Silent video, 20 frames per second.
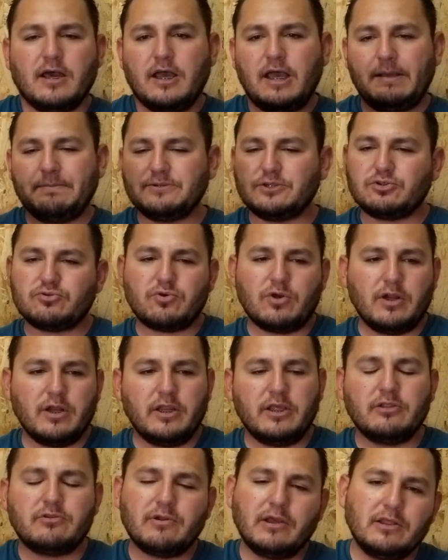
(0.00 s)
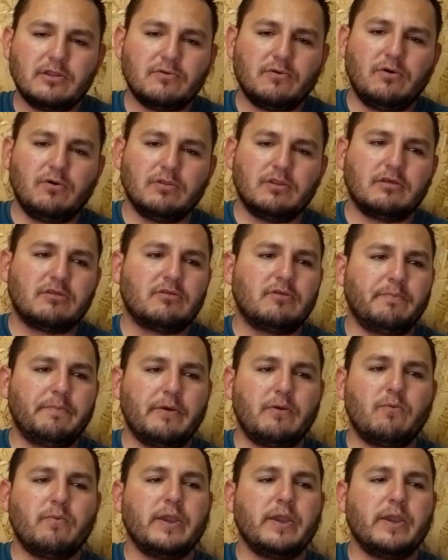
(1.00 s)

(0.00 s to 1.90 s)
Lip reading: I'm struggling, trying to hold the stupid